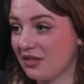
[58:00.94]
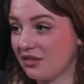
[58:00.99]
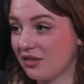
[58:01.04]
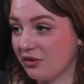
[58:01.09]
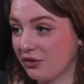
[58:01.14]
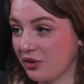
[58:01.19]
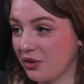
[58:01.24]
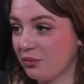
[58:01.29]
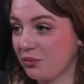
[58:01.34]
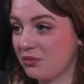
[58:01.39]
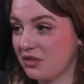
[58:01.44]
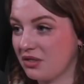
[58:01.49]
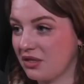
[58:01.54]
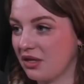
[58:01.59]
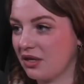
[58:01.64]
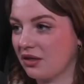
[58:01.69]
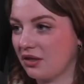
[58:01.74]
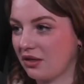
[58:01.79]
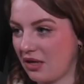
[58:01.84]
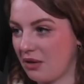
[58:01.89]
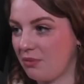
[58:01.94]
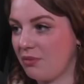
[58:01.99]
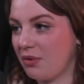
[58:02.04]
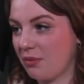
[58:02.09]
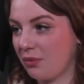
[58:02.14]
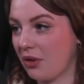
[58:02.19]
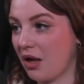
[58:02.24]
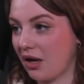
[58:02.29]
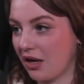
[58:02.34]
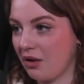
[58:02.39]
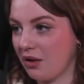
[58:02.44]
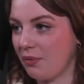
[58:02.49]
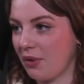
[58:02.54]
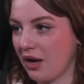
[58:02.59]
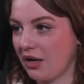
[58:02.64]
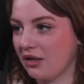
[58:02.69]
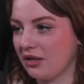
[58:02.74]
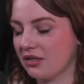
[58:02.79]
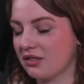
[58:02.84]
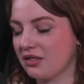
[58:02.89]
in the rooms to keep people occupied
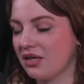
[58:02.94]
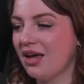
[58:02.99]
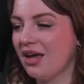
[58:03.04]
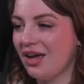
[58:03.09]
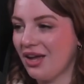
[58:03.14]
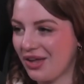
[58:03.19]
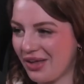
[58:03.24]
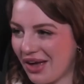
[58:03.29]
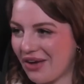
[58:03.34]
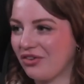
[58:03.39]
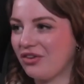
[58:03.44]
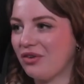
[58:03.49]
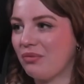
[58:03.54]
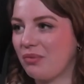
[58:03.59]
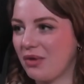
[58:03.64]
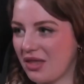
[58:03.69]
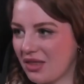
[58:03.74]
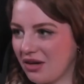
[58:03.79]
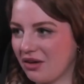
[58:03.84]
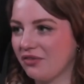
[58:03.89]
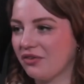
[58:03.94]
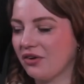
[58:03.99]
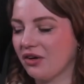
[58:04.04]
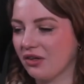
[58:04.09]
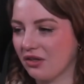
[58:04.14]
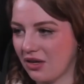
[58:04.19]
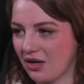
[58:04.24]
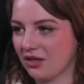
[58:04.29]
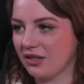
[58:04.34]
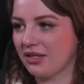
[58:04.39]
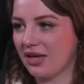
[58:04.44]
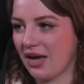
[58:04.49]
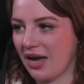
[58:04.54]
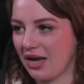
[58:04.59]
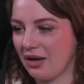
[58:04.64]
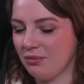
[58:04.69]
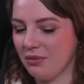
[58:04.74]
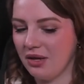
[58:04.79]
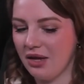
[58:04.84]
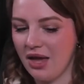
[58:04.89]
because okay. you have to be there for a long
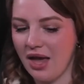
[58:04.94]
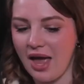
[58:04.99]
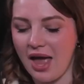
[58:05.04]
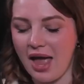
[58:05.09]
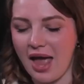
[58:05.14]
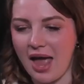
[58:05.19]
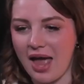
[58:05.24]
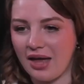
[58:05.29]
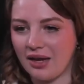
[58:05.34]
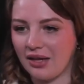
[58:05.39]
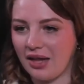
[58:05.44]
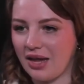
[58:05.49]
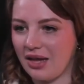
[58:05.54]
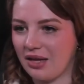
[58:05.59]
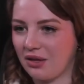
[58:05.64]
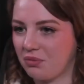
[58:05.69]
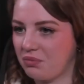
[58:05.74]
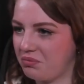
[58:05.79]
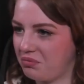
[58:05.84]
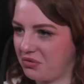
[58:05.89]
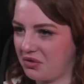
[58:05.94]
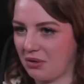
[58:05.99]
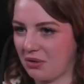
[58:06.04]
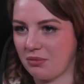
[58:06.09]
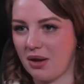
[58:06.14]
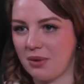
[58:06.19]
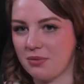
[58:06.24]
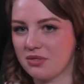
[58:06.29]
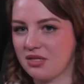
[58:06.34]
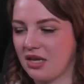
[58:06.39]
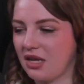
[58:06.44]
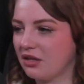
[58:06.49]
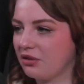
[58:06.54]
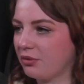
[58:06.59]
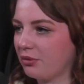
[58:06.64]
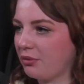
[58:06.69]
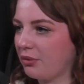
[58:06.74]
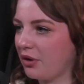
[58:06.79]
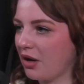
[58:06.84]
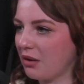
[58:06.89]
time. And like sometimes the kids
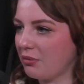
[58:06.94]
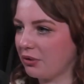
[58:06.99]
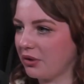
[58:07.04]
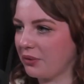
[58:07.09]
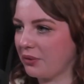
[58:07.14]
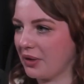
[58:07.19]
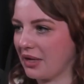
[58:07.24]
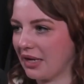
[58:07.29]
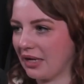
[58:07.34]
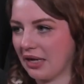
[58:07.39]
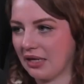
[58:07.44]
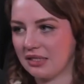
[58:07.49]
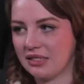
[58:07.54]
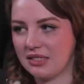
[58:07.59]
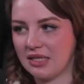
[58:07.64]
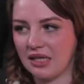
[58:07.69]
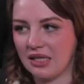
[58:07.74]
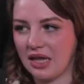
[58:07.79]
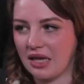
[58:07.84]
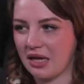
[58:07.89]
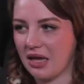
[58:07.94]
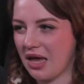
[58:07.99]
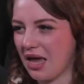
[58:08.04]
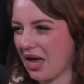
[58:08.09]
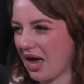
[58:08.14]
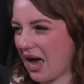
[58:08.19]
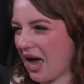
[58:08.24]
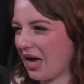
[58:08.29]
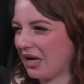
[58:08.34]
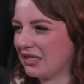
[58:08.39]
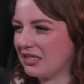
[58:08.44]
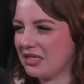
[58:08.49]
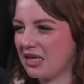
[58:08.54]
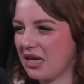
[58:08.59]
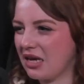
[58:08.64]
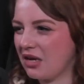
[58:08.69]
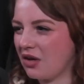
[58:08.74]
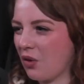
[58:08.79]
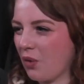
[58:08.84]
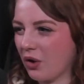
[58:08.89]
would put on Bluey, and I'd see like a
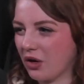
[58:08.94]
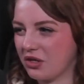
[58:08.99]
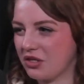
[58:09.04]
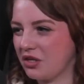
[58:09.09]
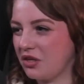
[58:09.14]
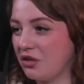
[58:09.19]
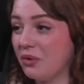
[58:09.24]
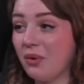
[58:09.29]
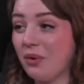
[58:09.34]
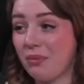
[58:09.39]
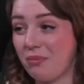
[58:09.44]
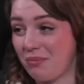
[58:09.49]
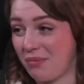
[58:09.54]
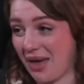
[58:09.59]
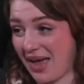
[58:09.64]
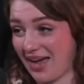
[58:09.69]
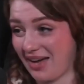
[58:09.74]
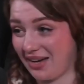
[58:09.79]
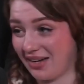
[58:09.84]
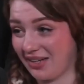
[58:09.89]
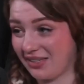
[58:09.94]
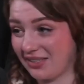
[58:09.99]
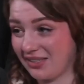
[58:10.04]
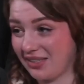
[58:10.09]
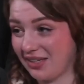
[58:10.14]
scene or two max.